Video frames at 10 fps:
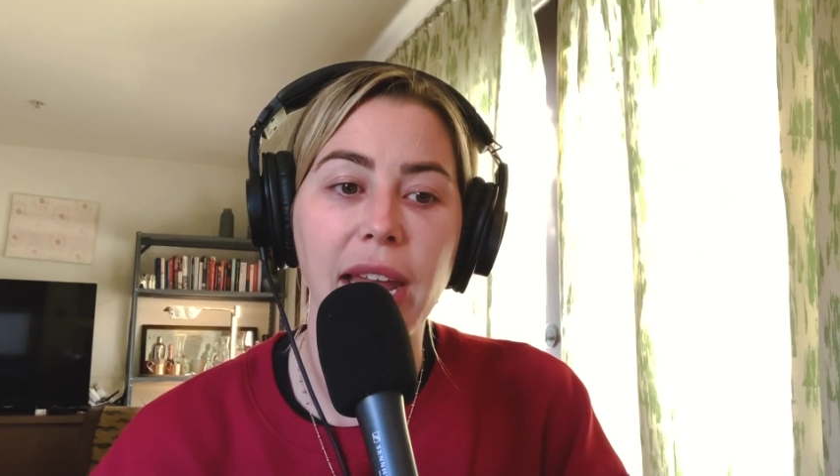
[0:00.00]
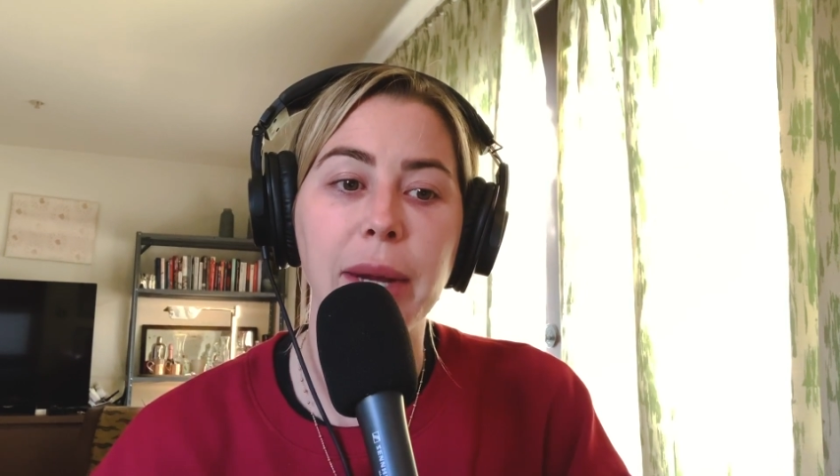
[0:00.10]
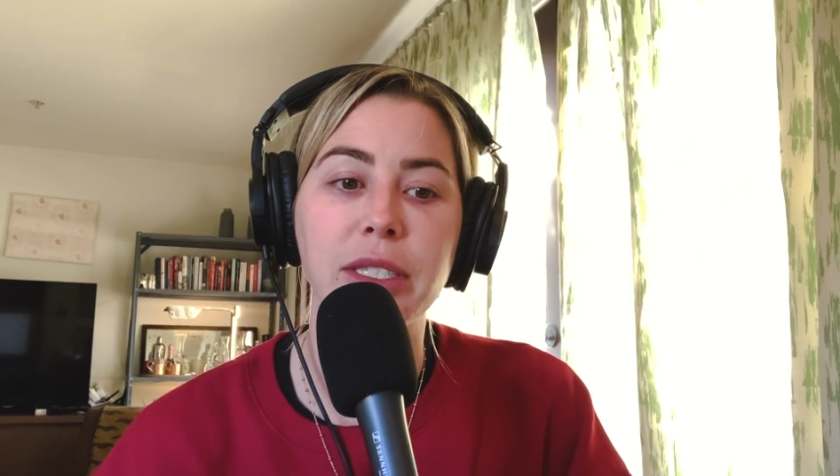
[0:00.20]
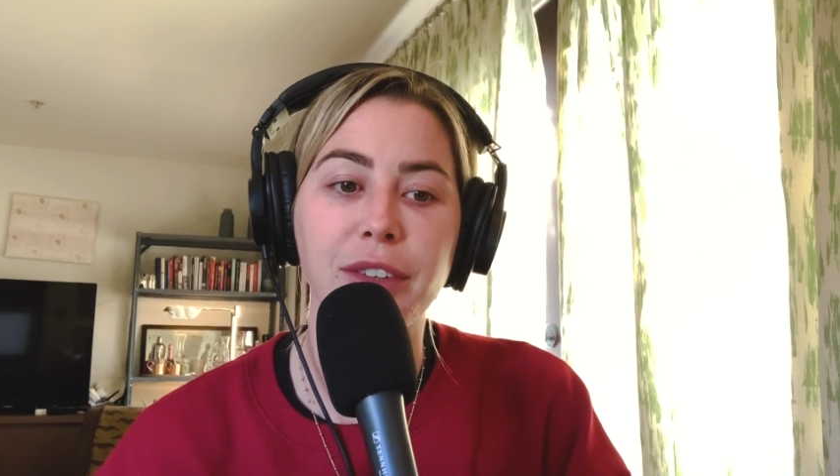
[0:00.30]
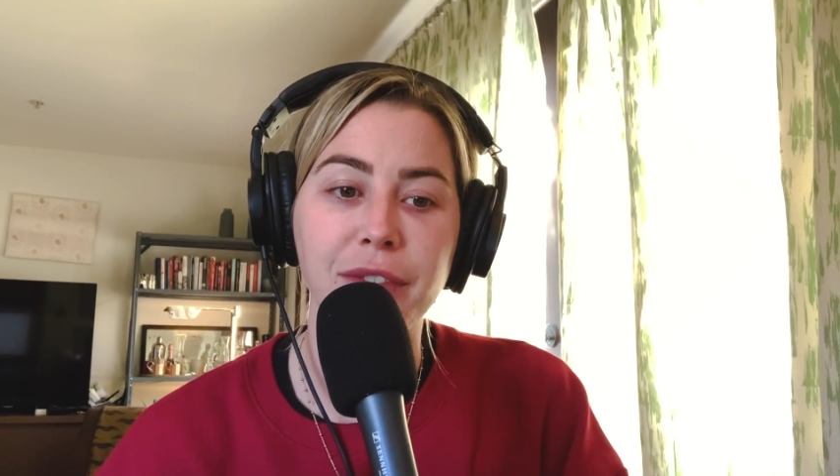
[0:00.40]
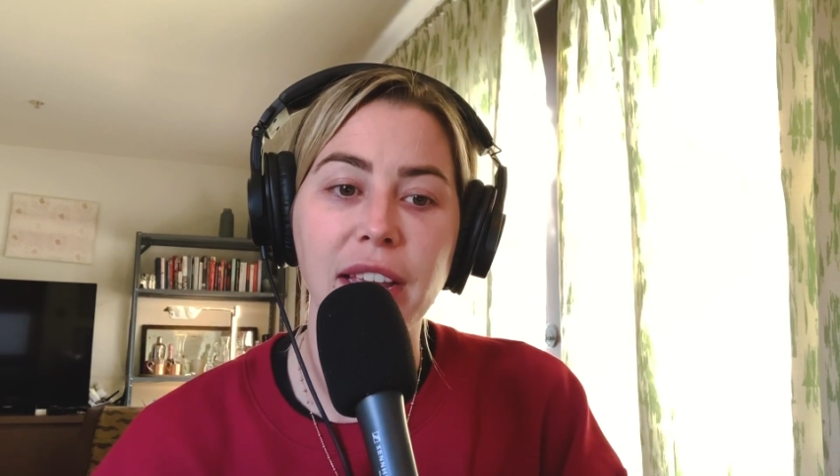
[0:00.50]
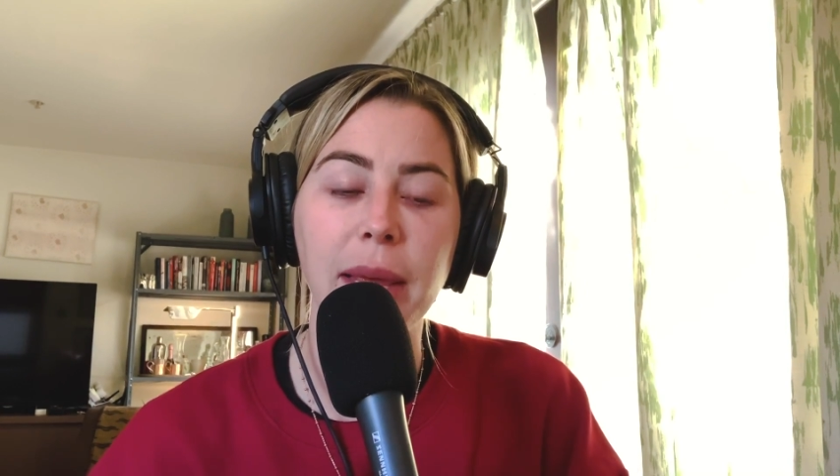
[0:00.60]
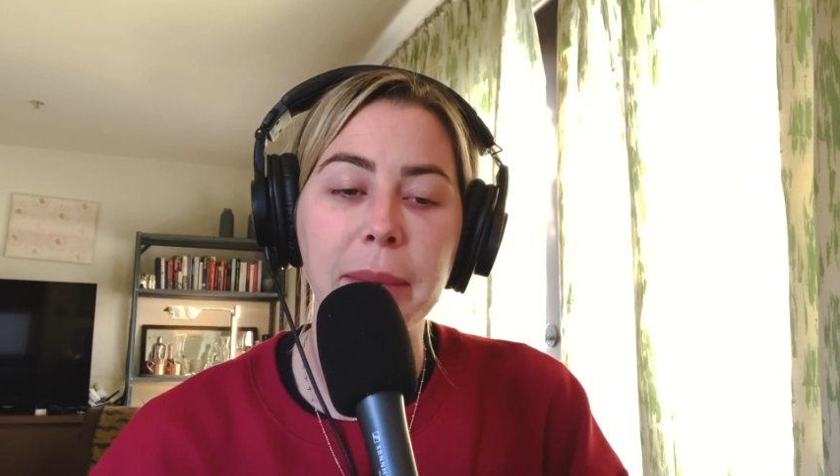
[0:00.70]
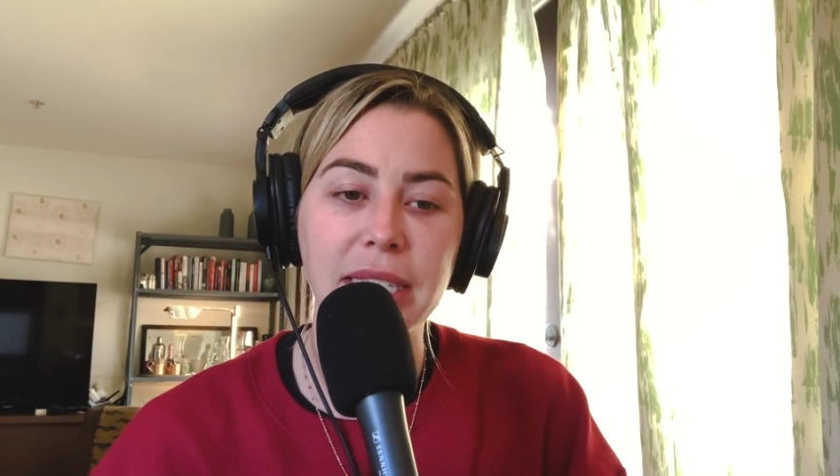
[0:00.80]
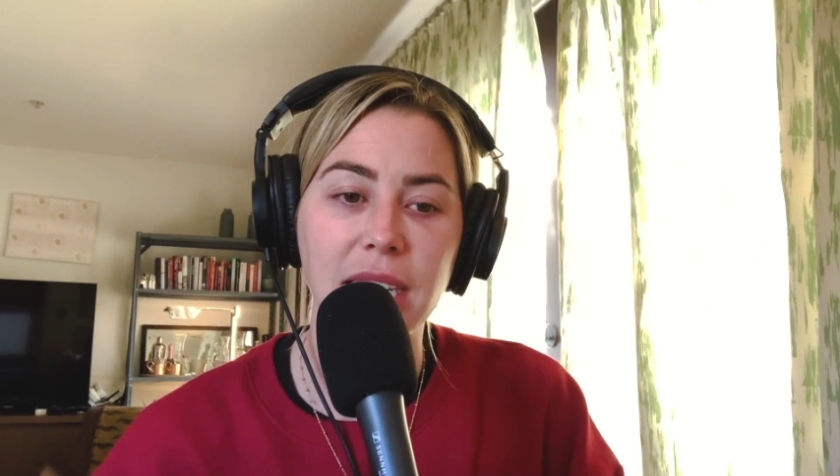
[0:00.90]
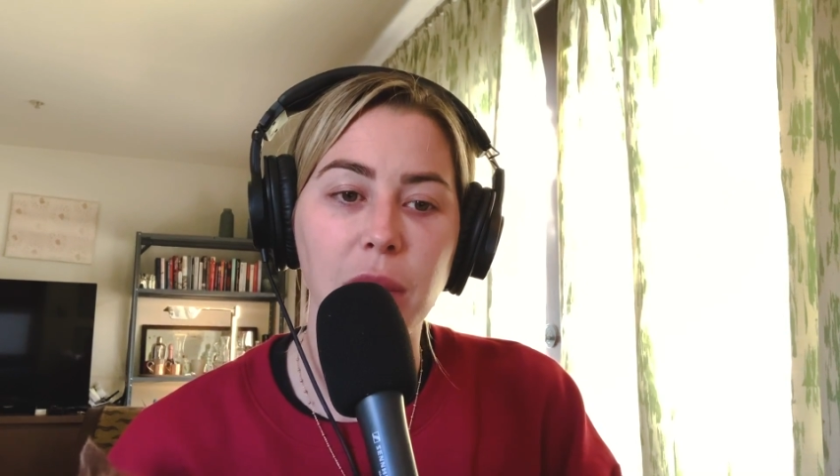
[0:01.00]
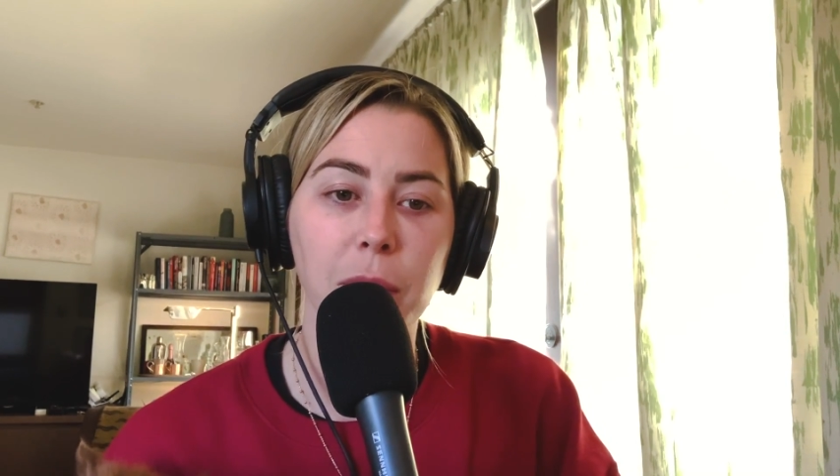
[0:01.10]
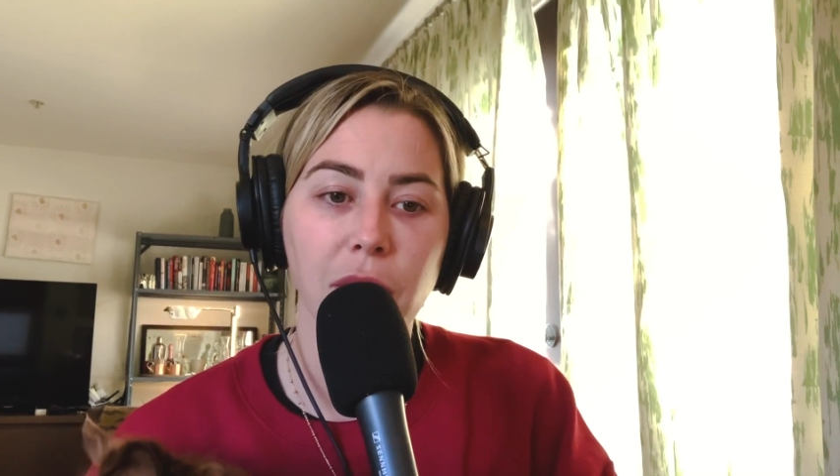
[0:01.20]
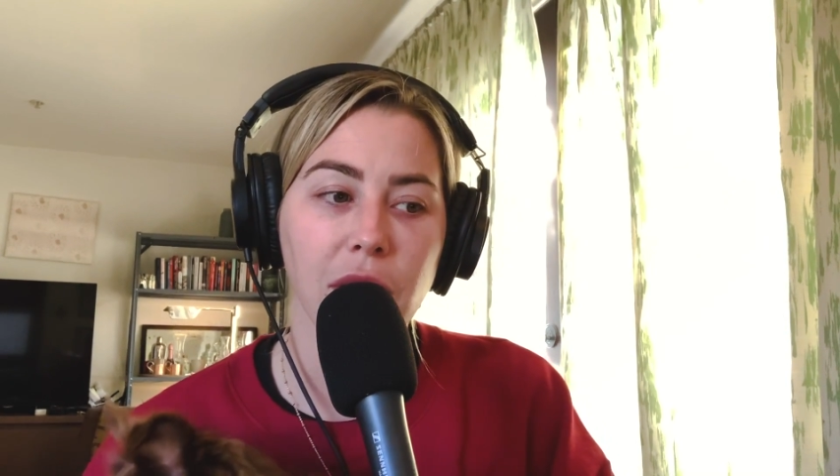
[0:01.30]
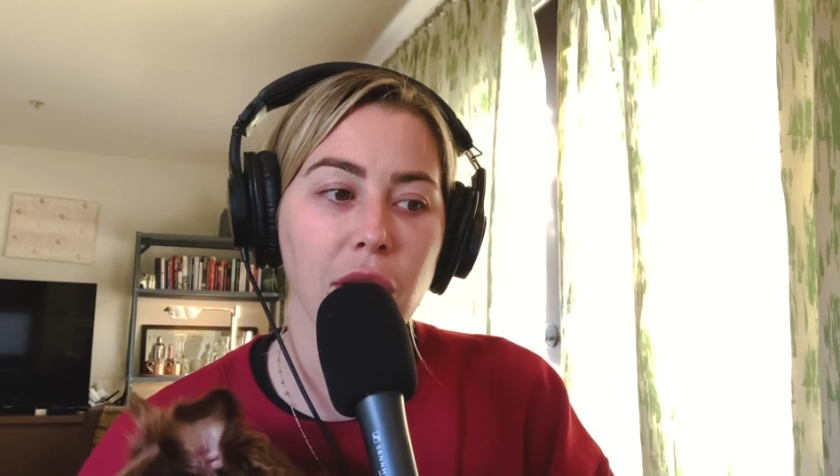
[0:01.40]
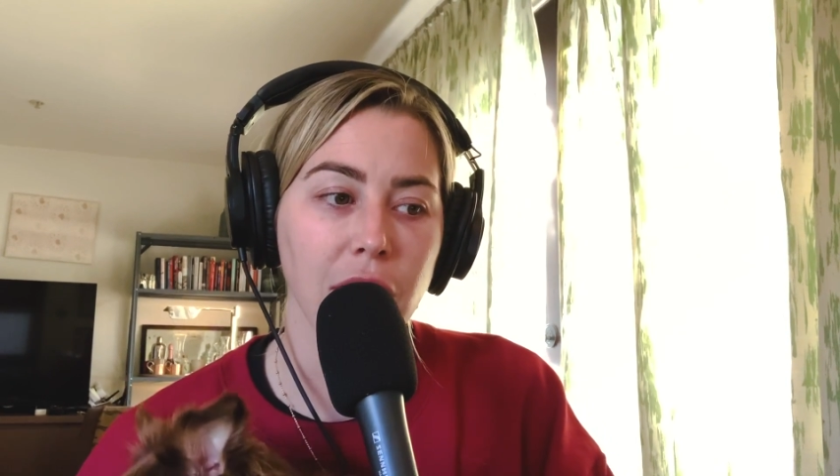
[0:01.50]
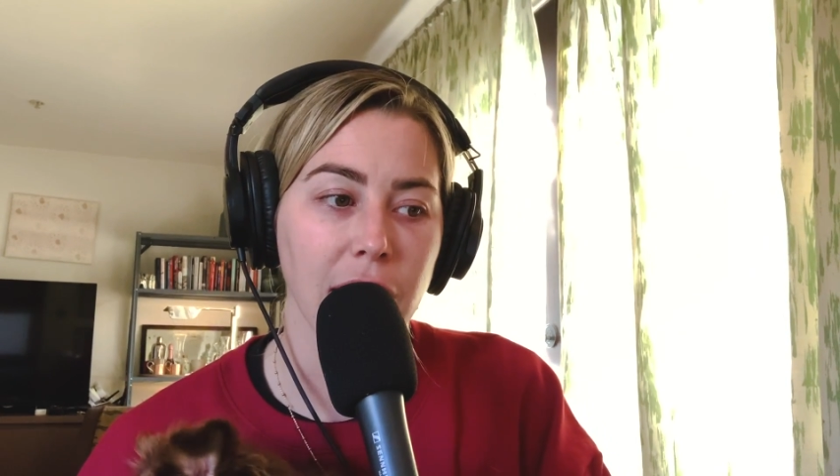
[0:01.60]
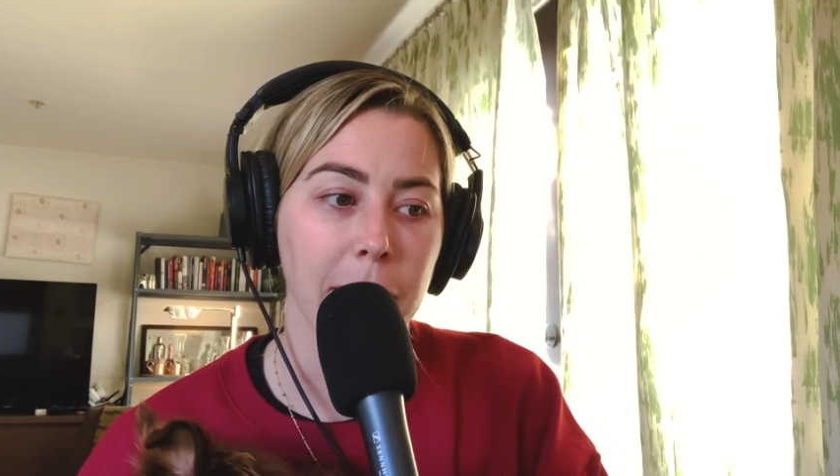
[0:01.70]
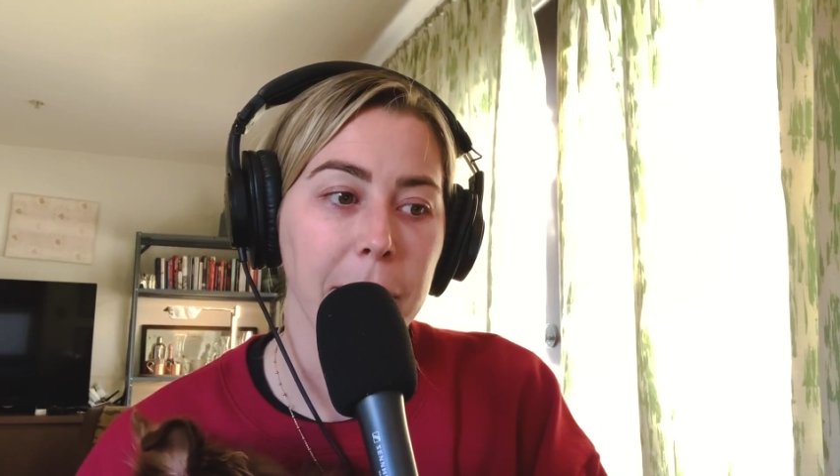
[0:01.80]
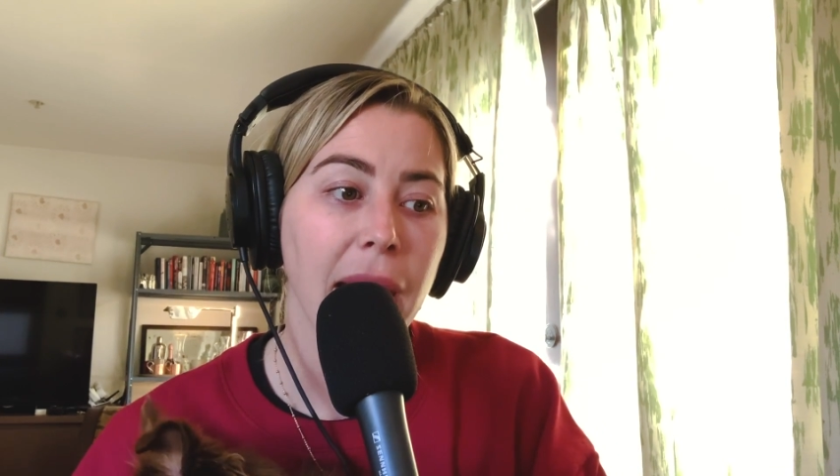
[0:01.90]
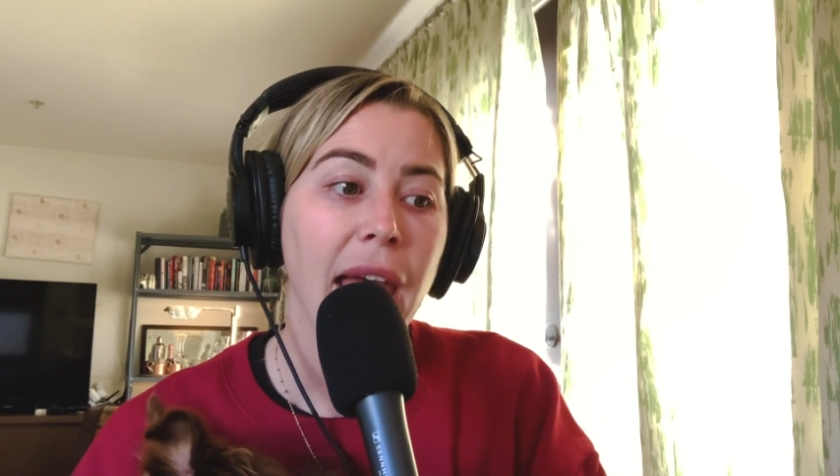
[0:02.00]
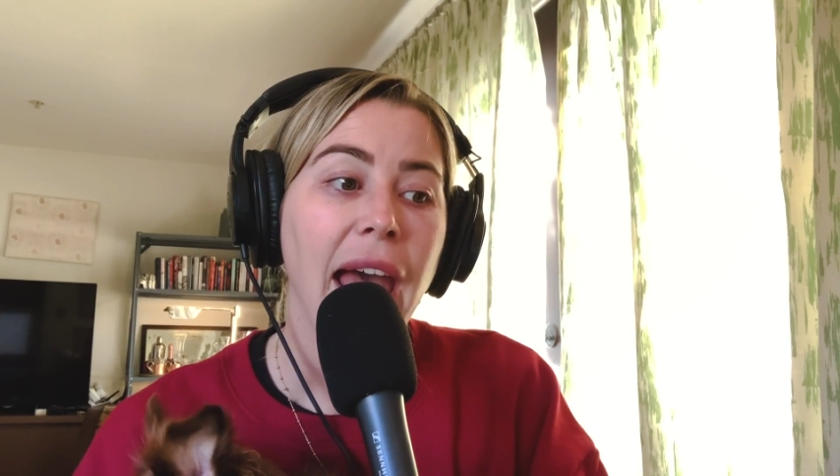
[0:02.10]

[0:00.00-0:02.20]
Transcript: and I was afraid that my teeth were going to hurt him.